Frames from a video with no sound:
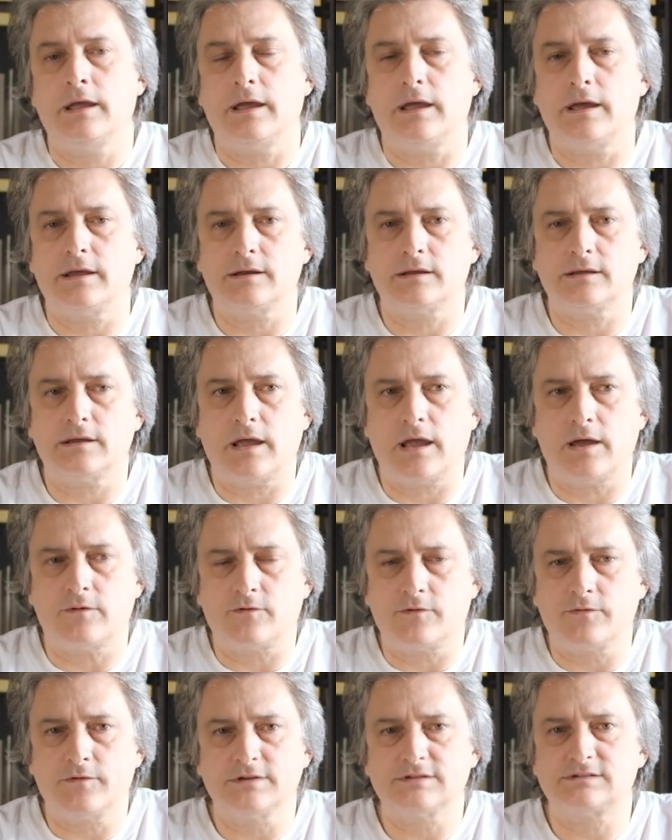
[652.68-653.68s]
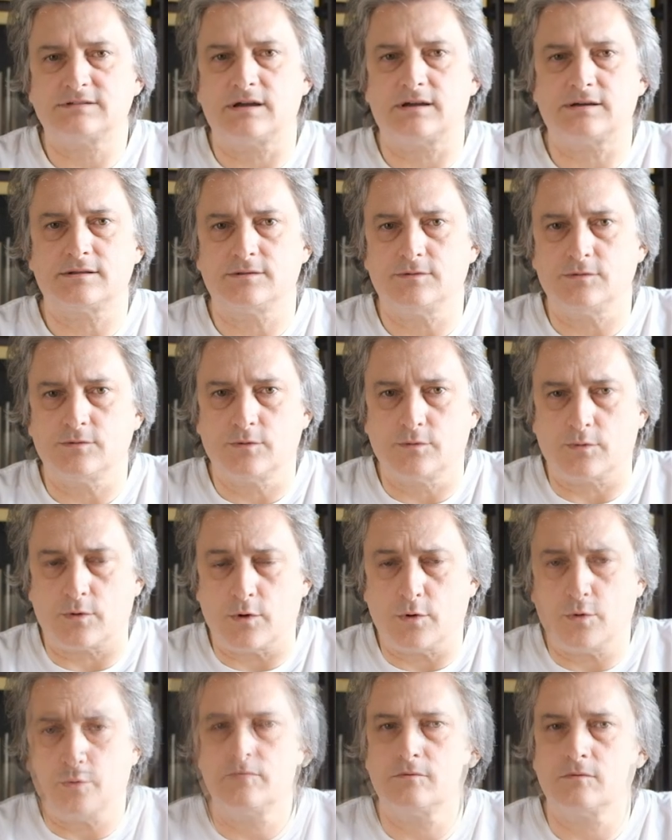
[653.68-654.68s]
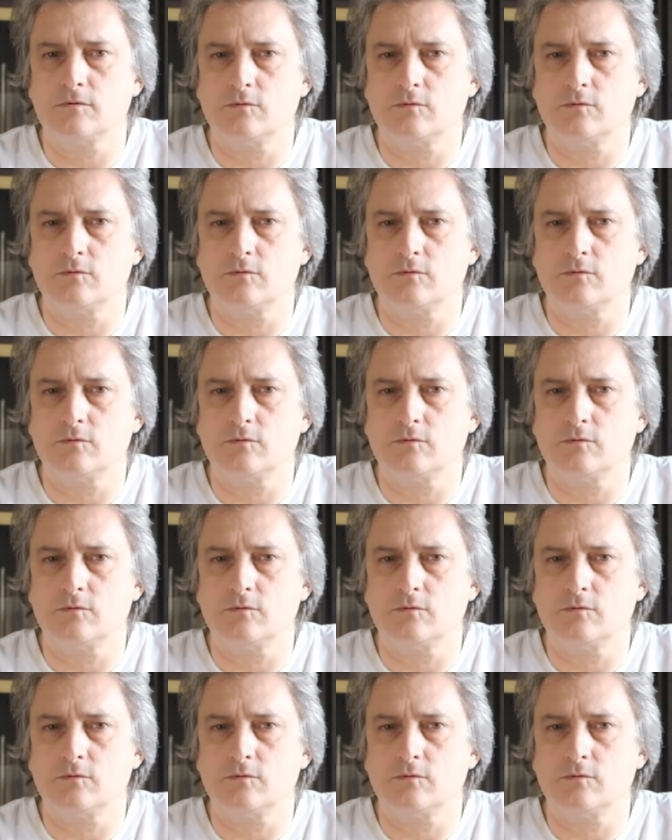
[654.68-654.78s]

and everything started to grow.